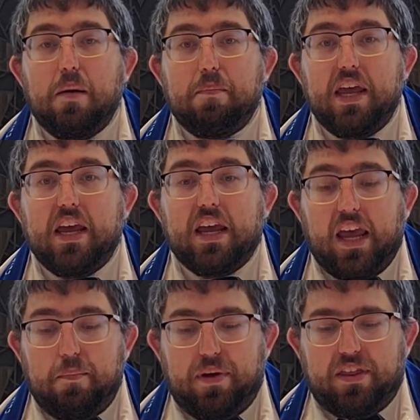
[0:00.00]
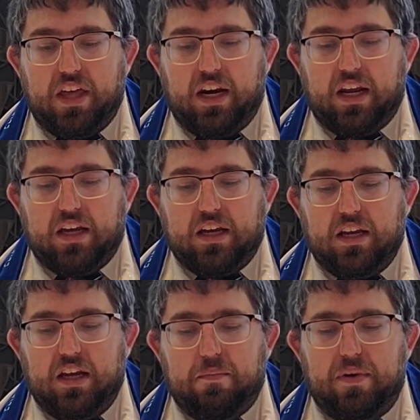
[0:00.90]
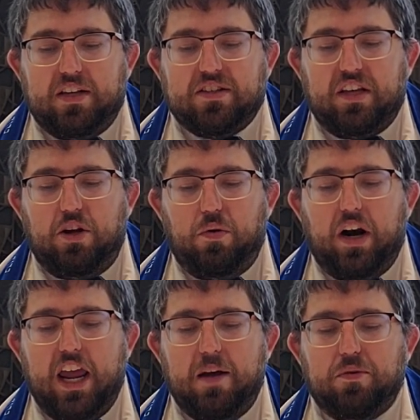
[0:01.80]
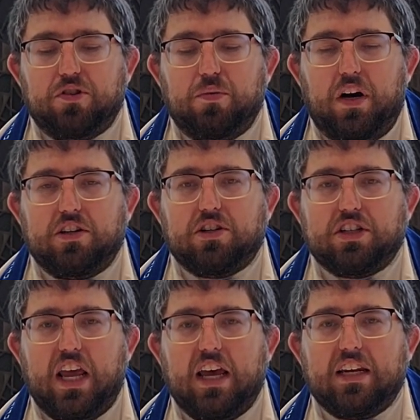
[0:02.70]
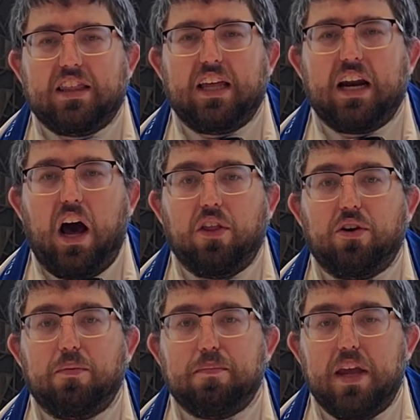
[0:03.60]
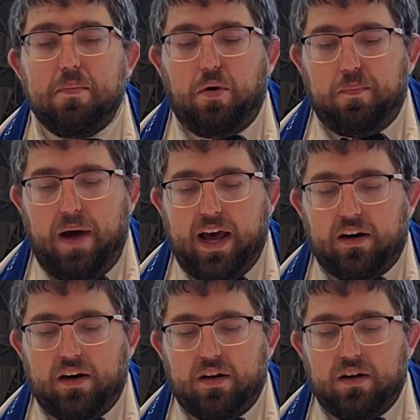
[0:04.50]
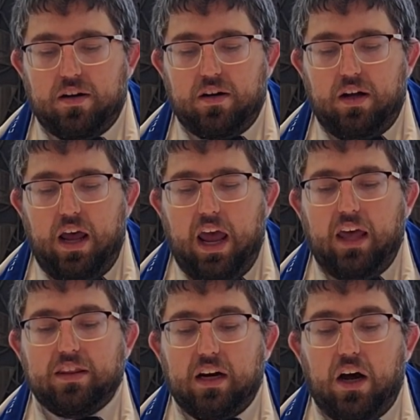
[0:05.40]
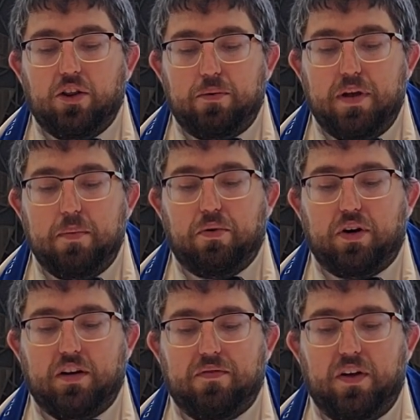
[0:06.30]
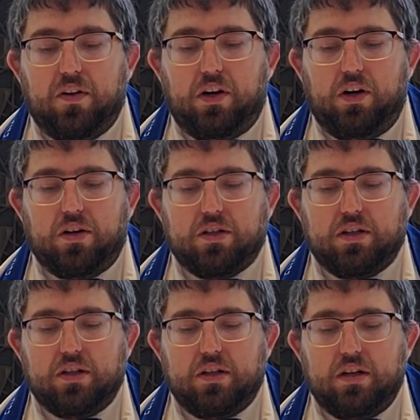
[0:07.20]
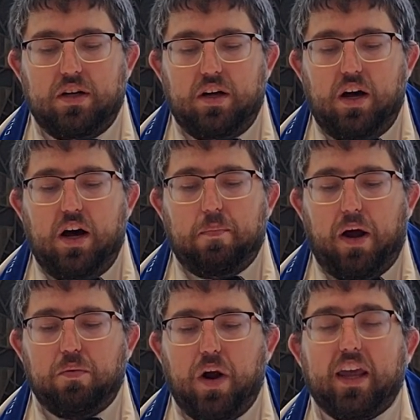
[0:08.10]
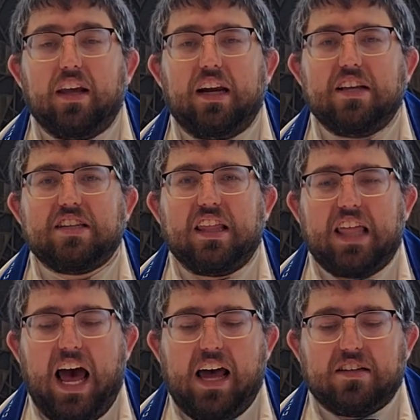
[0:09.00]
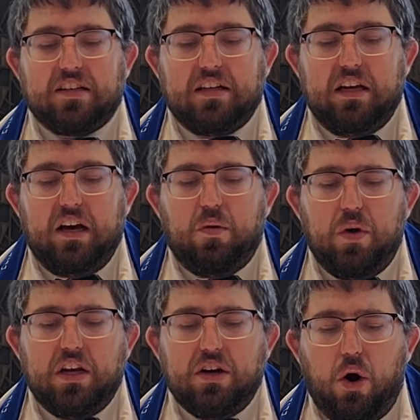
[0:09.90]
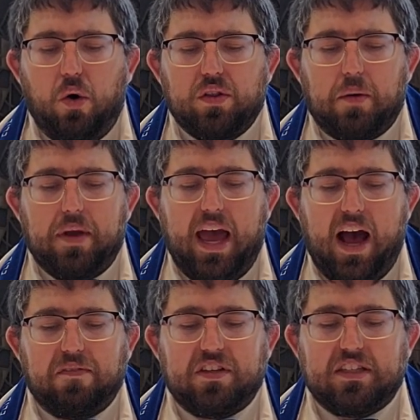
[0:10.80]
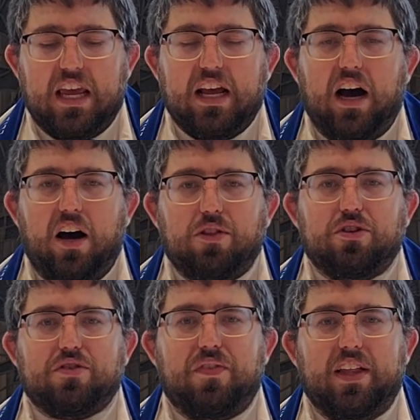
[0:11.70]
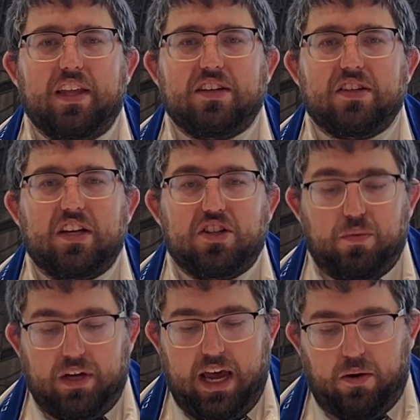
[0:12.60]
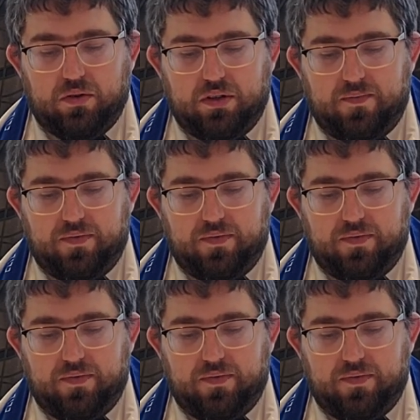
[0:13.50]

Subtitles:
Being empathetic means that you are able to understand that other people matter and that other people can feel hurt. By recognizing that, we know that we have to take others' feelings into account.